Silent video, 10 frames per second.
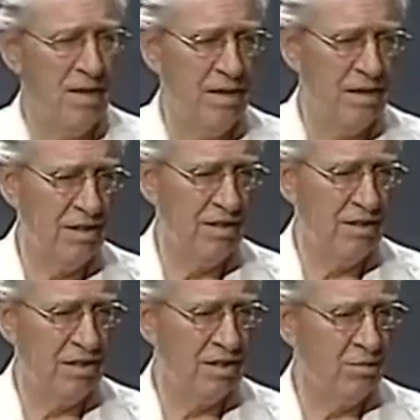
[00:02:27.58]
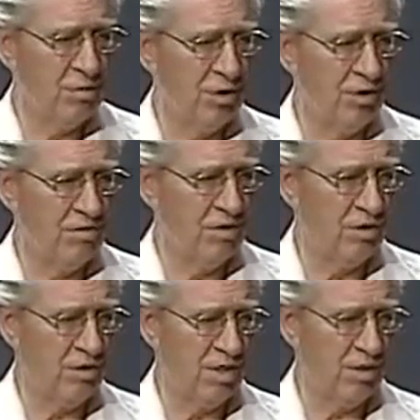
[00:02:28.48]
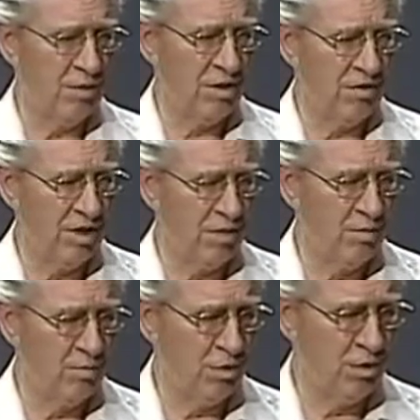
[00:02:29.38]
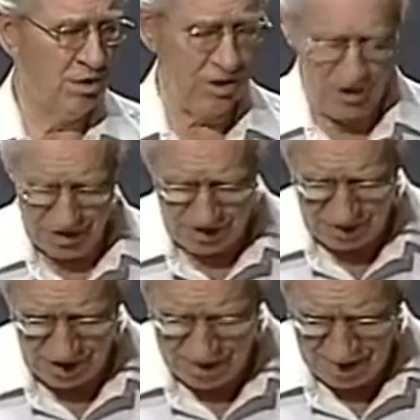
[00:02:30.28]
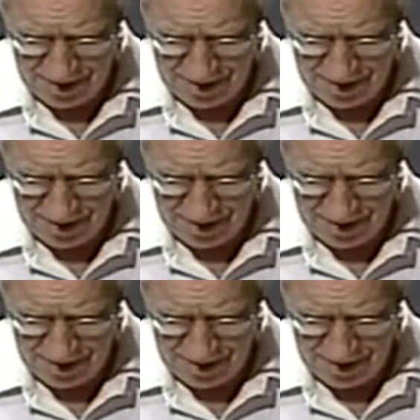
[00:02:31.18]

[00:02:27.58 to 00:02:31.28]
and we're in the first segment of that book 63,